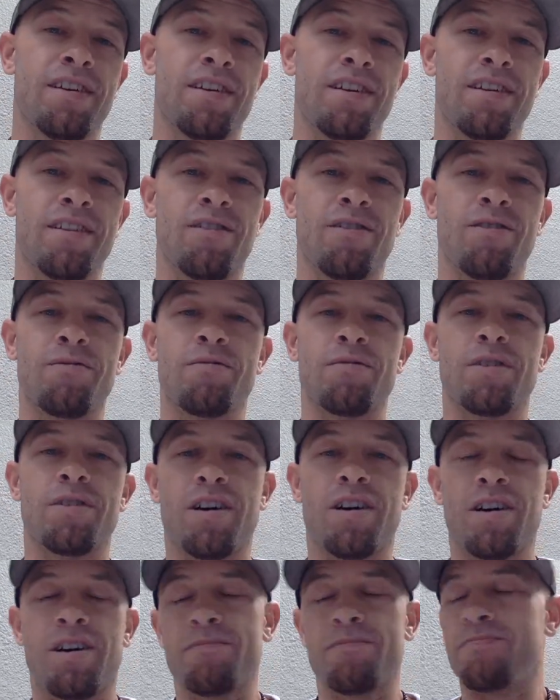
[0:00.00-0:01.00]
you
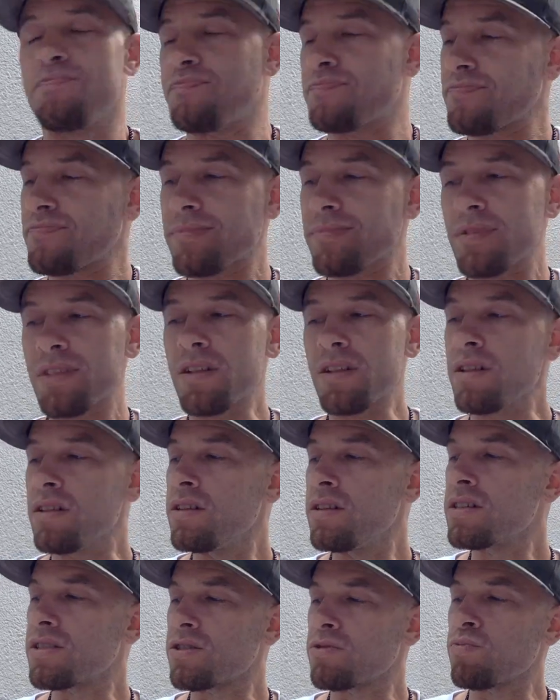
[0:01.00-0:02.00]
know.
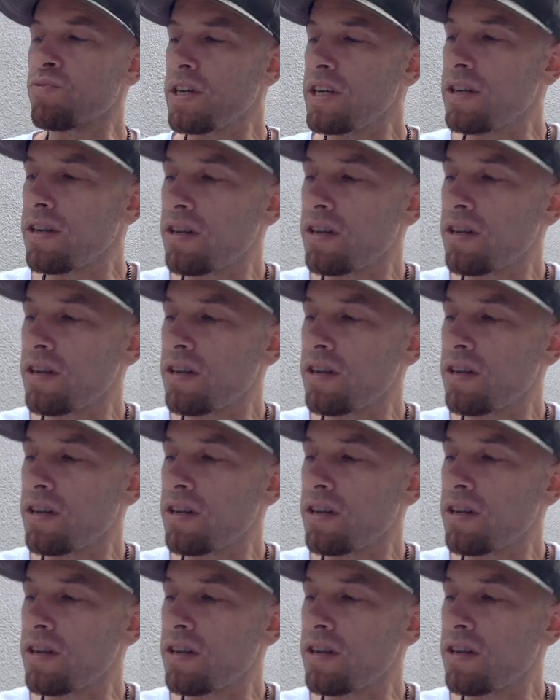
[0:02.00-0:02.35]
Let's read